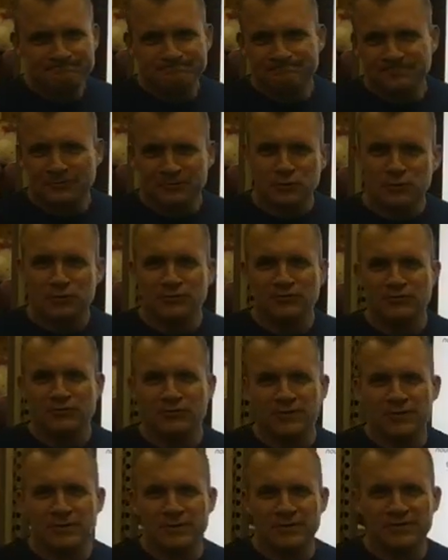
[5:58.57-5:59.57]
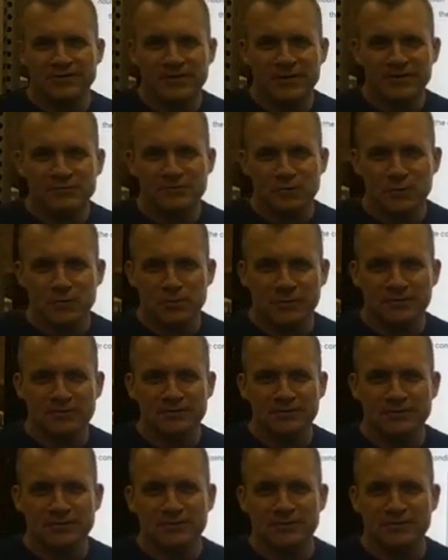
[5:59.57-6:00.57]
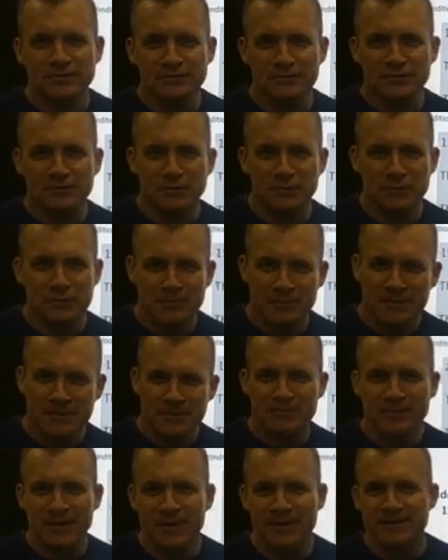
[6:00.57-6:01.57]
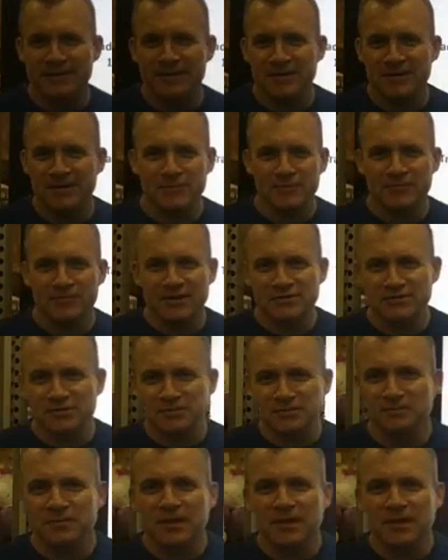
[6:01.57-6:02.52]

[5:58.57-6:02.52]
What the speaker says: Of course, 15 minutes after opening is a little different story. But that's my idea of perfection.